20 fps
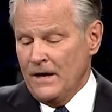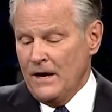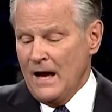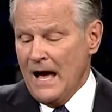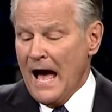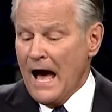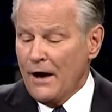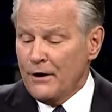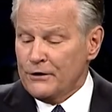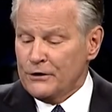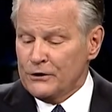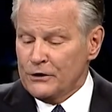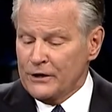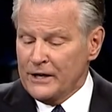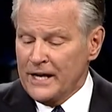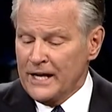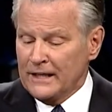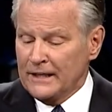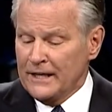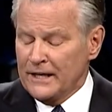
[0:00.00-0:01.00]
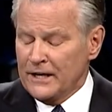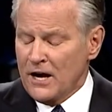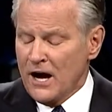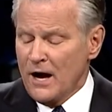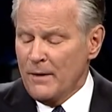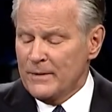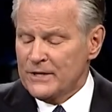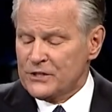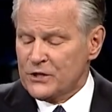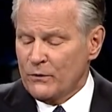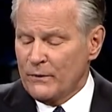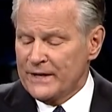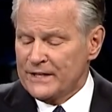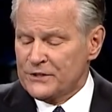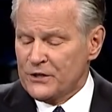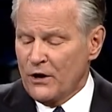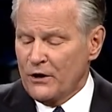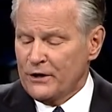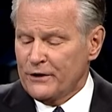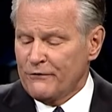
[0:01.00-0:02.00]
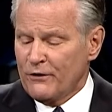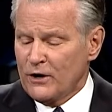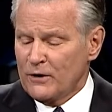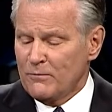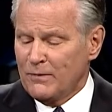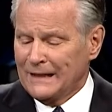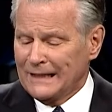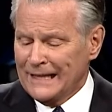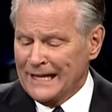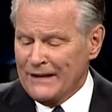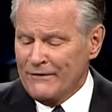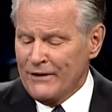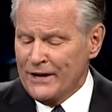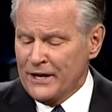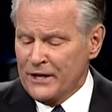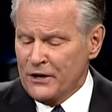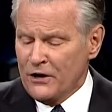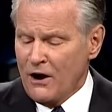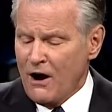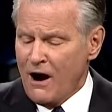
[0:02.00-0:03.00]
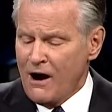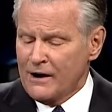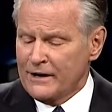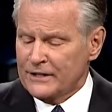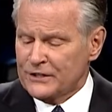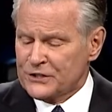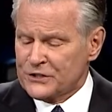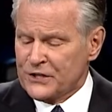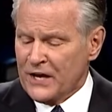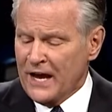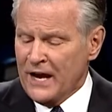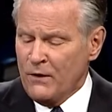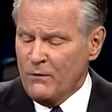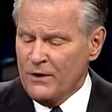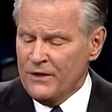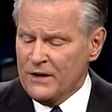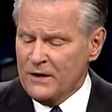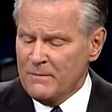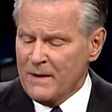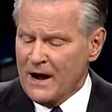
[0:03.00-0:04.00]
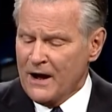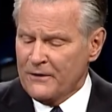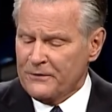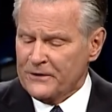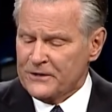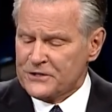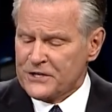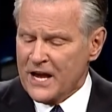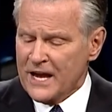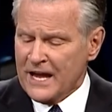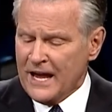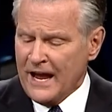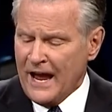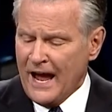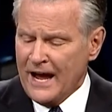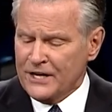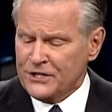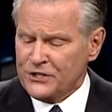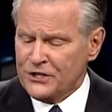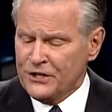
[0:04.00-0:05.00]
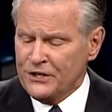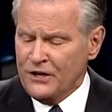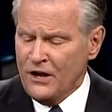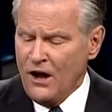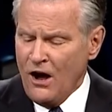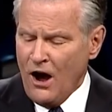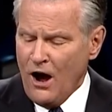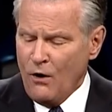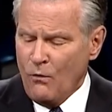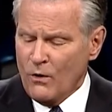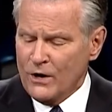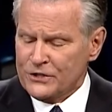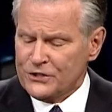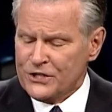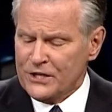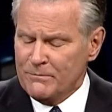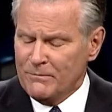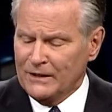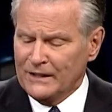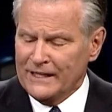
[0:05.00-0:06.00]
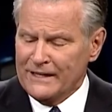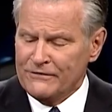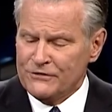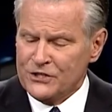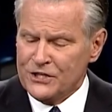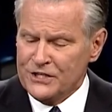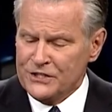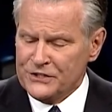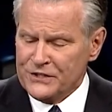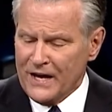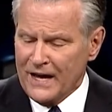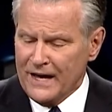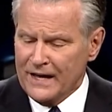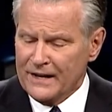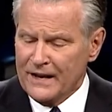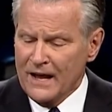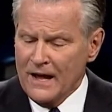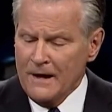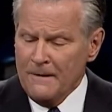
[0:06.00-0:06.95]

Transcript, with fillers: How did her healing come? As a result of her believing in her heart and saying with her mouth and taking action on what she believed she said.